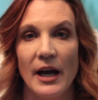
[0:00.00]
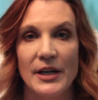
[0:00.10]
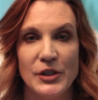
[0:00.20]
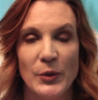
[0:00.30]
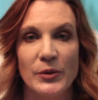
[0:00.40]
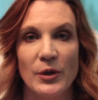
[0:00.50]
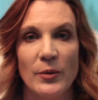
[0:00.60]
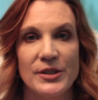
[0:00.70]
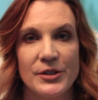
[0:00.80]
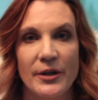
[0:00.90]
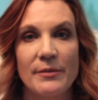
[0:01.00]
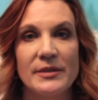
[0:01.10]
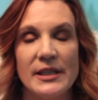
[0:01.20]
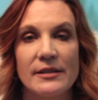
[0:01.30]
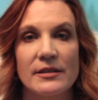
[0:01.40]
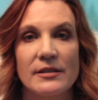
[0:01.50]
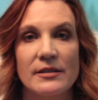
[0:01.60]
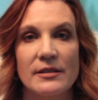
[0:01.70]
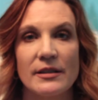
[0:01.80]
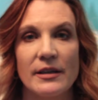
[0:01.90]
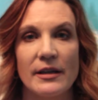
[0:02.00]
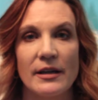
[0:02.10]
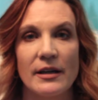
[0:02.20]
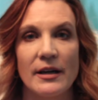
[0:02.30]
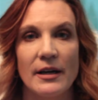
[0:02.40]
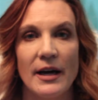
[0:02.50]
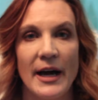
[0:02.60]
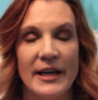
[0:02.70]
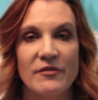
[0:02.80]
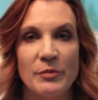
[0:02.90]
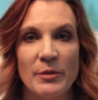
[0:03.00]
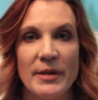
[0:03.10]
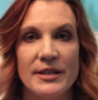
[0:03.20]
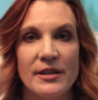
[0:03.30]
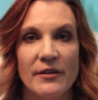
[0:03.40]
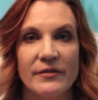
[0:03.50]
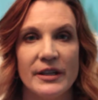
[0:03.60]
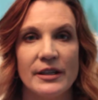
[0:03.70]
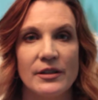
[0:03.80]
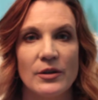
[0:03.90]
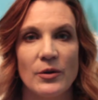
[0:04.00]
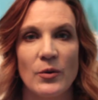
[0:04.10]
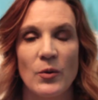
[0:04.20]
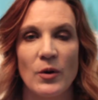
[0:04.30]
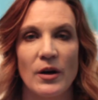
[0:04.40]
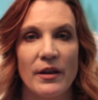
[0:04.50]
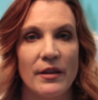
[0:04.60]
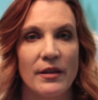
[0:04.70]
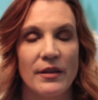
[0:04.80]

I don't know what circumstances I have put myself in or